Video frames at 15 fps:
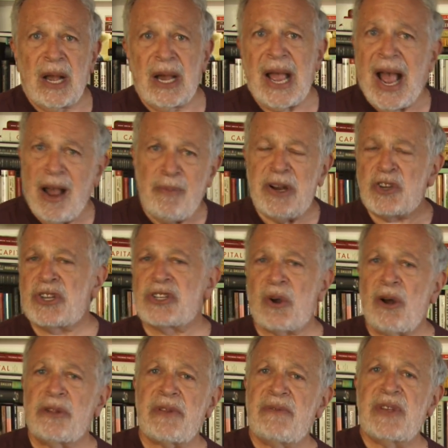How much is
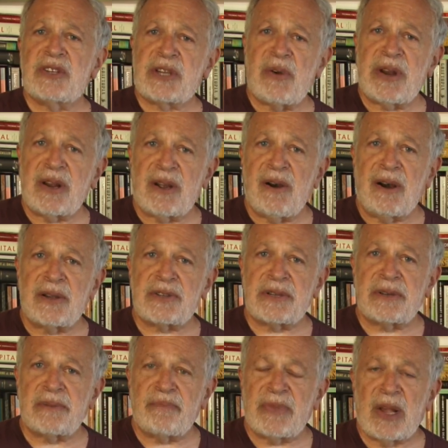all of this going to
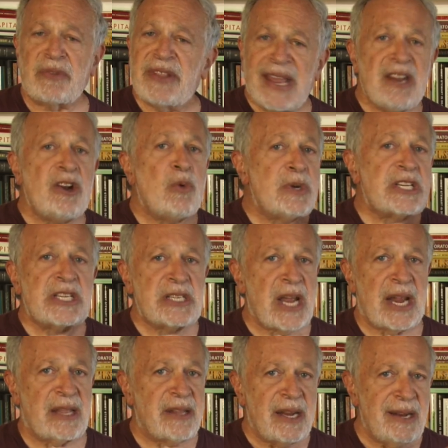cost? Now, they didn't
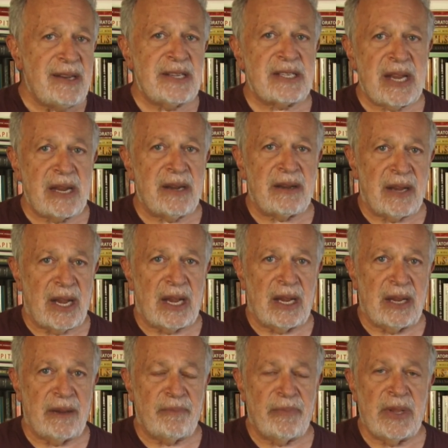say
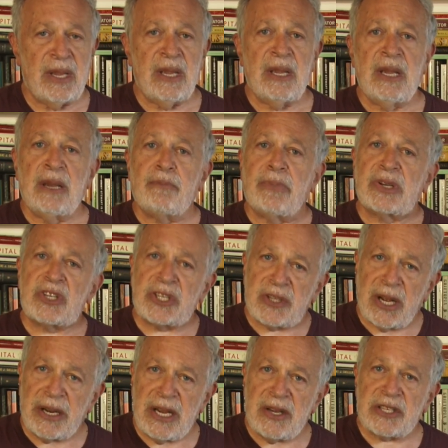today, but
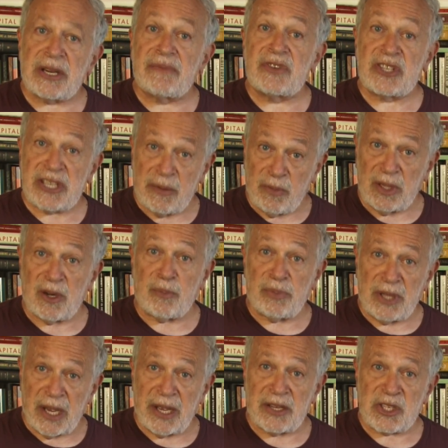studies of similar
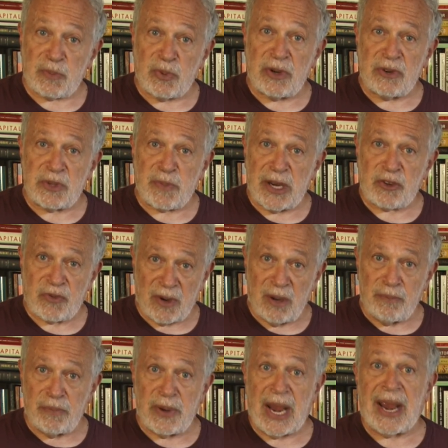plans produced by
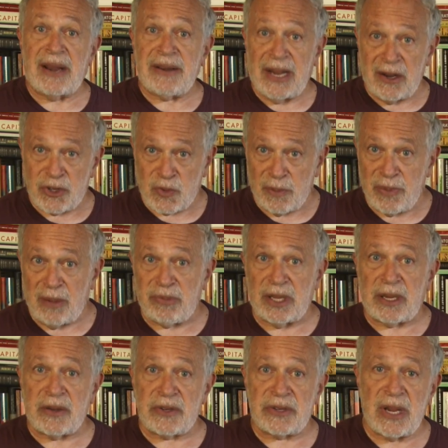Trump and House
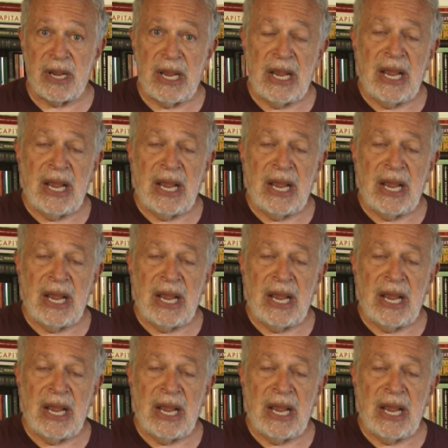Republicans